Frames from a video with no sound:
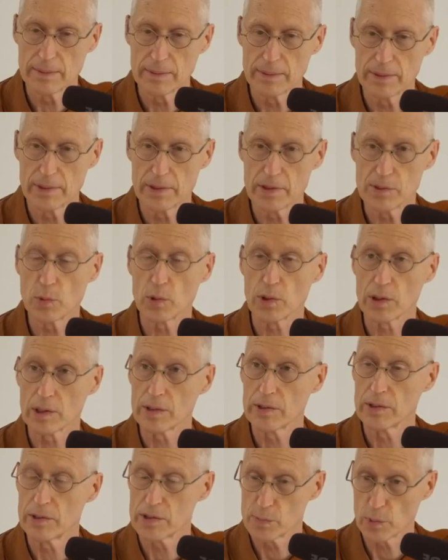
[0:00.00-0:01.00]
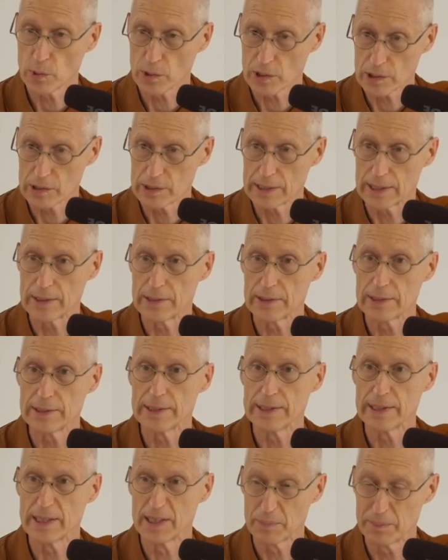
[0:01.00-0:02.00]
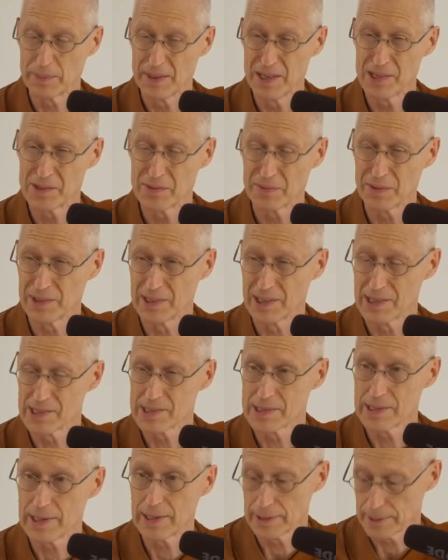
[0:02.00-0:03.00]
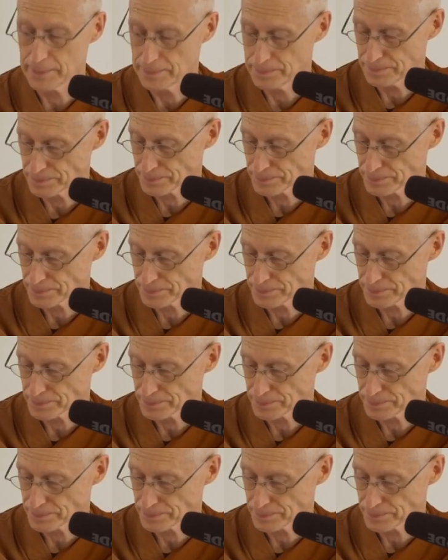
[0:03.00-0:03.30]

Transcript: there's more there's more clarity and peacefulness there.